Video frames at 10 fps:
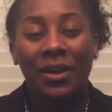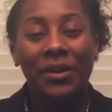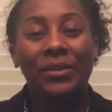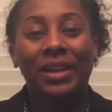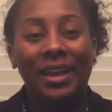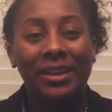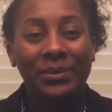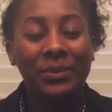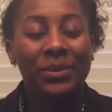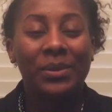Okay,
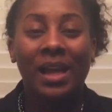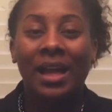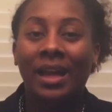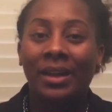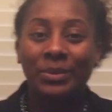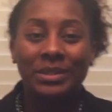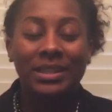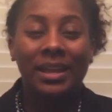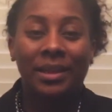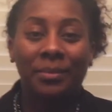well, I would
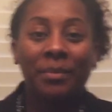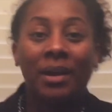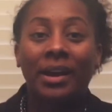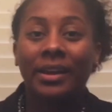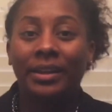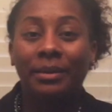say my